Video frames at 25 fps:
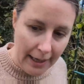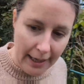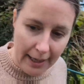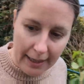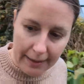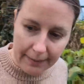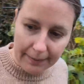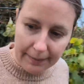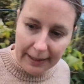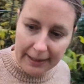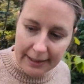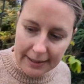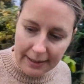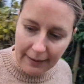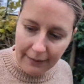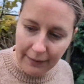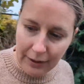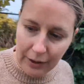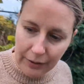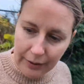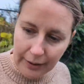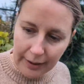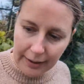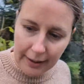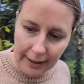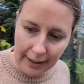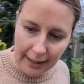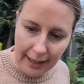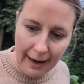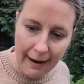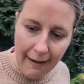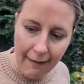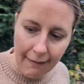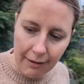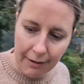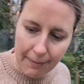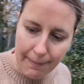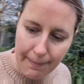Let's have a look at the
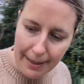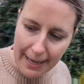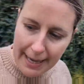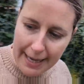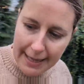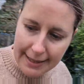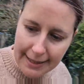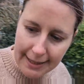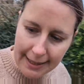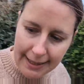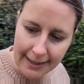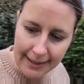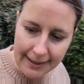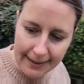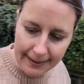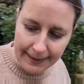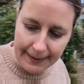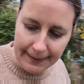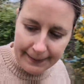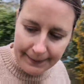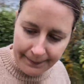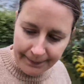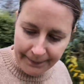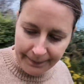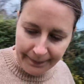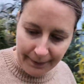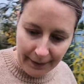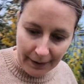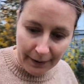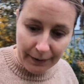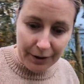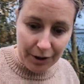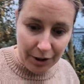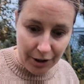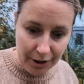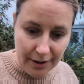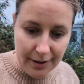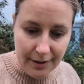carrot bed,
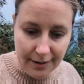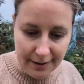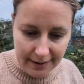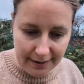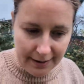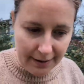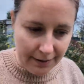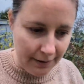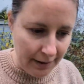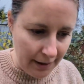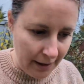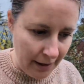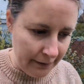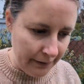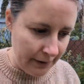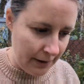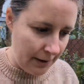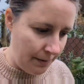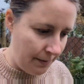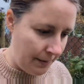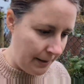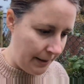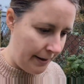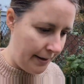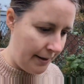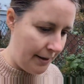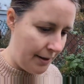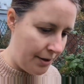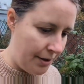which is still covered with